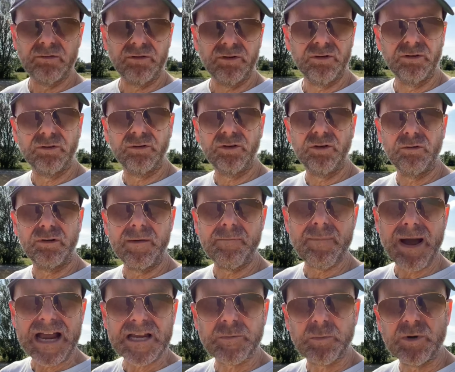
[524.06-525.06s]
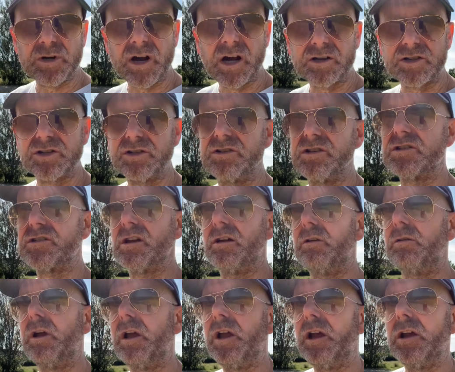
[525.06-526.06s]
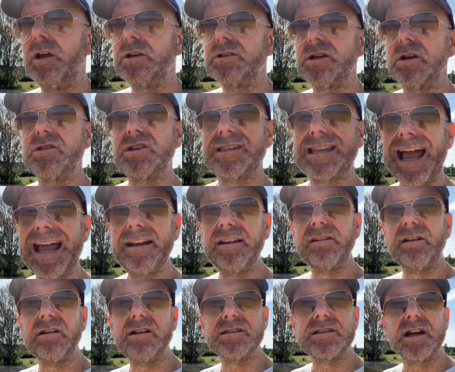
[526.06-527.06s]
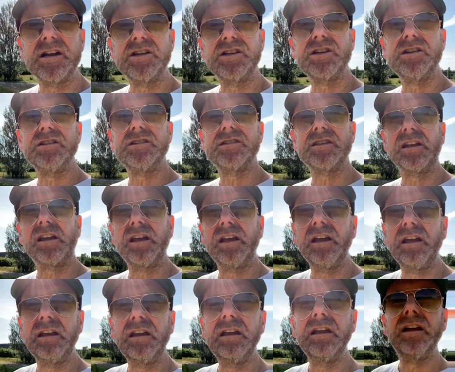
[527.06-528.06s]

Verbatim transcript: you're, you're in mass production so so standardization is the key